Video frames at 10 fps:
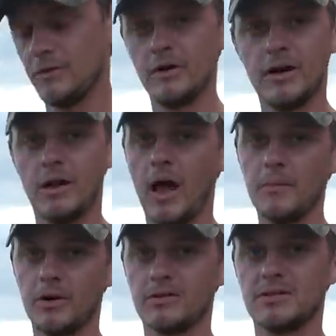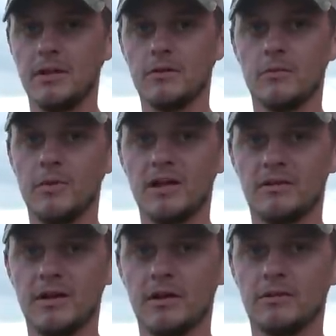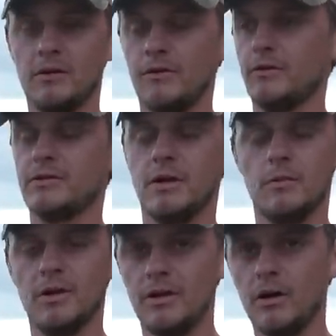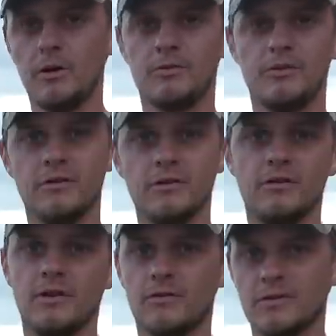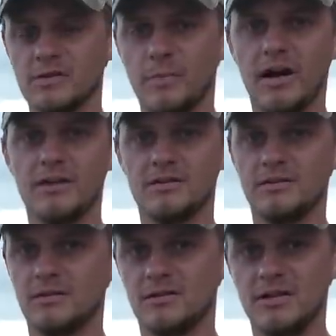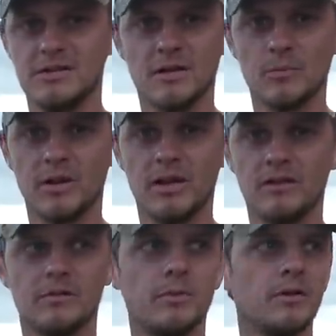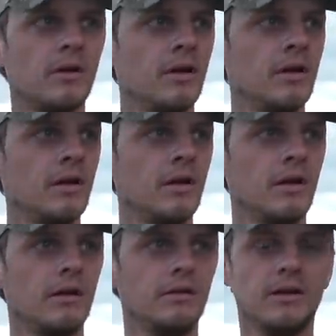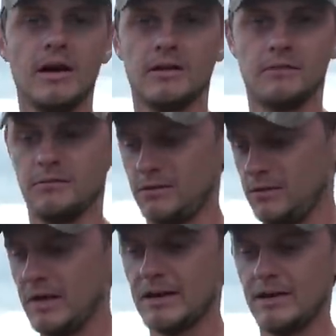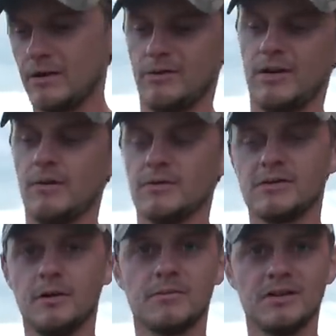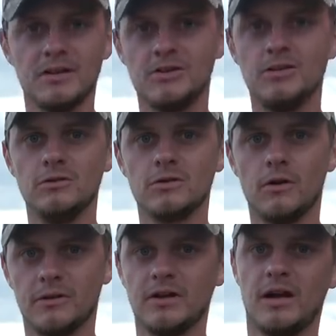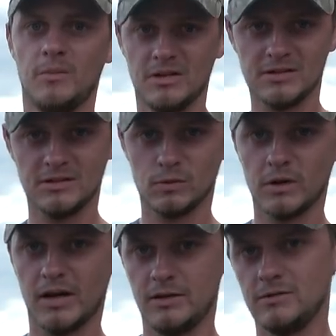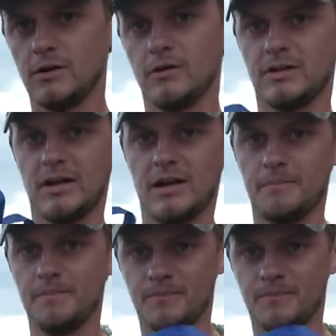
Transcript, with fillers: they're not, I'm not gonna say they're the best out there. There's so many options, different spices and seasoning blends, but you gotta, you gotta narrow it down to something that you use all the time. And this is what I use all the time.